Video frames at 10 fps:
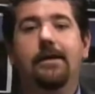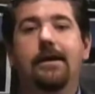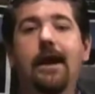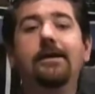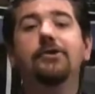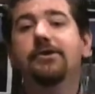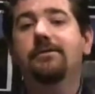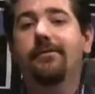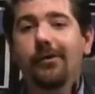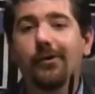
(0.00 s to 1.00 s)
Not just
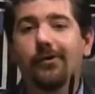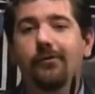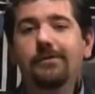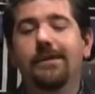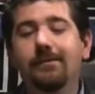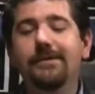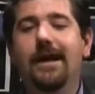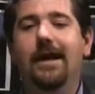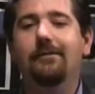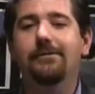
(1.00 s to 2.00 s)
for you,
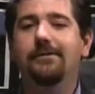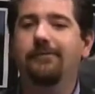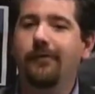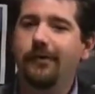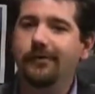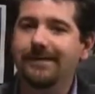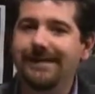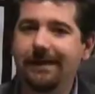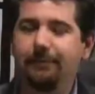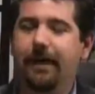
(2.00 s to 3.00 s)
sometimes for your
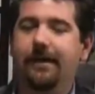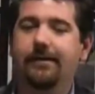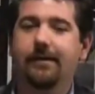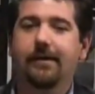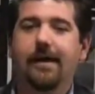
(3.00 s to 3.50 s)
seatmate.